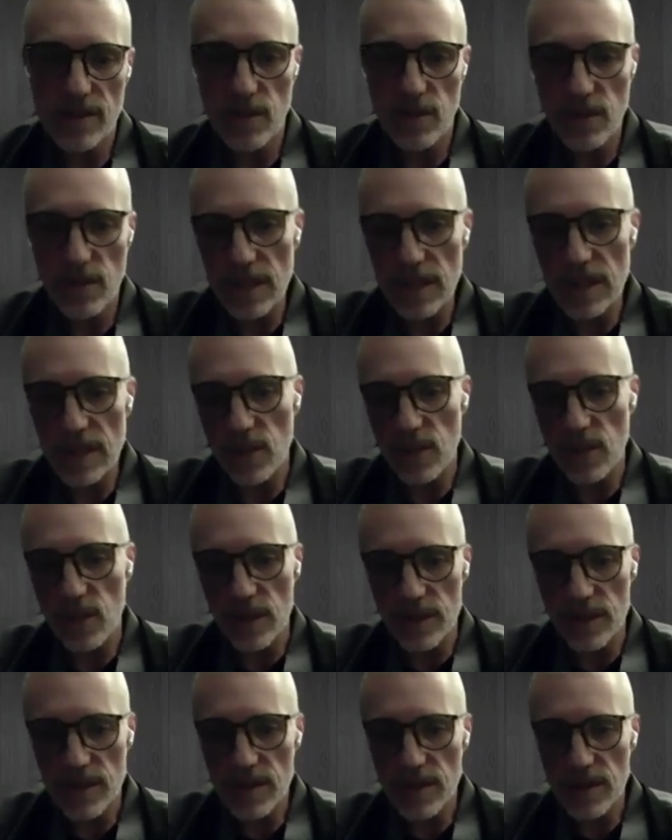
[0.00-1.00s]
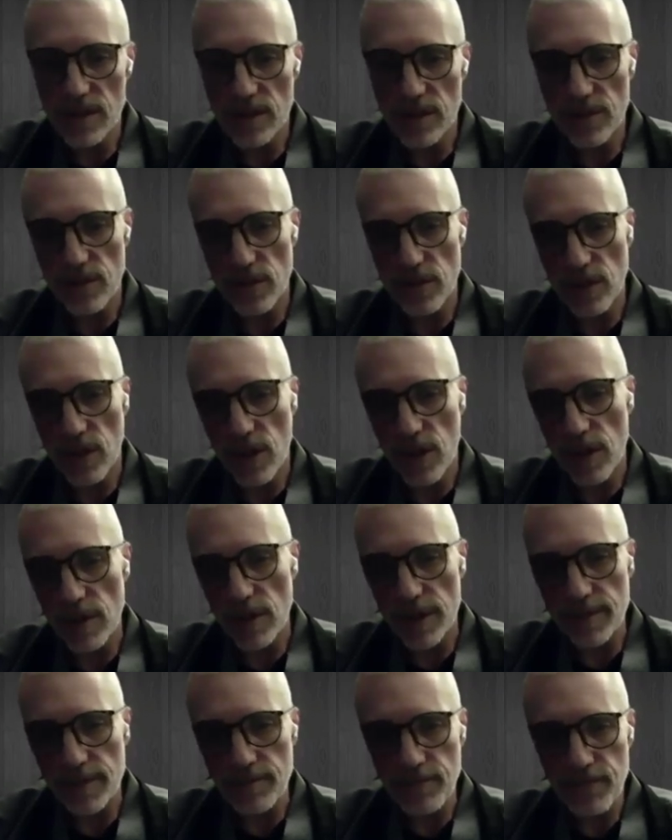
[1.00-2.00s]
will lead to unskillful
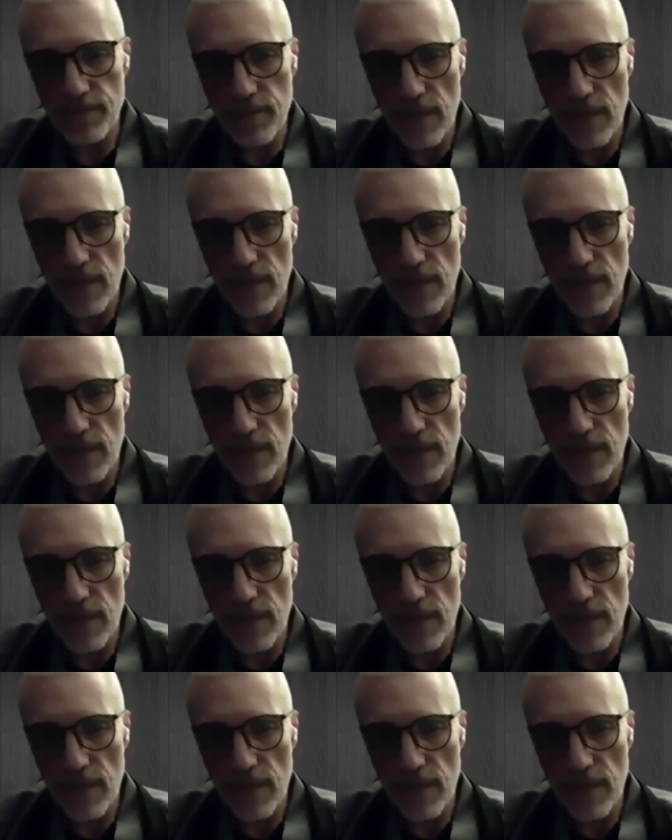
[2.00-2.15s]
karma.